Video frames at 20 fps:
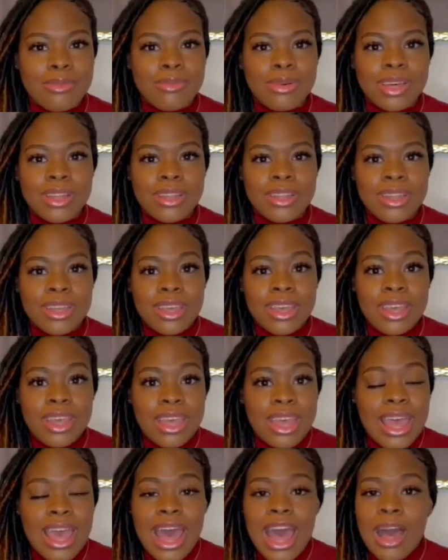But
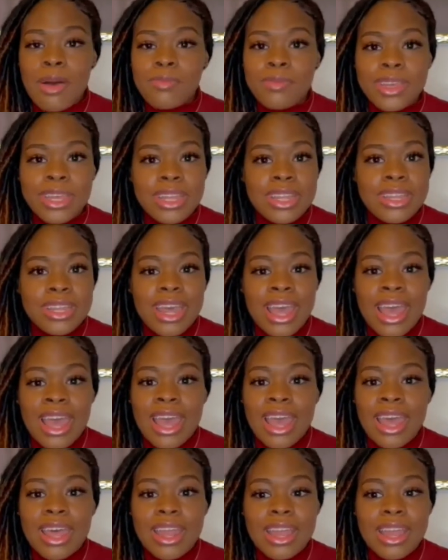it happened,
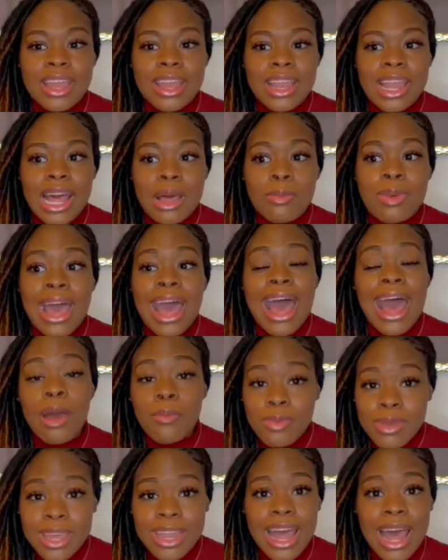and I'm
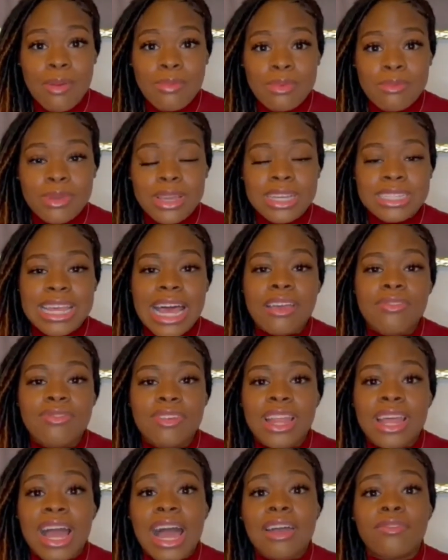happy it happened because I feel
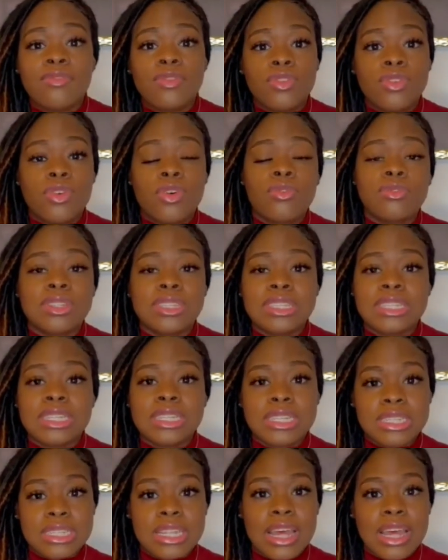like I've grown
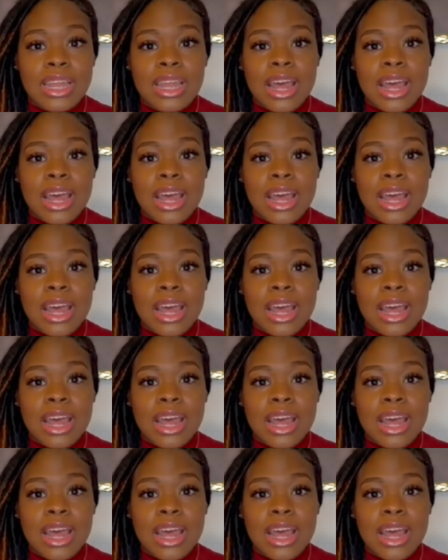since then.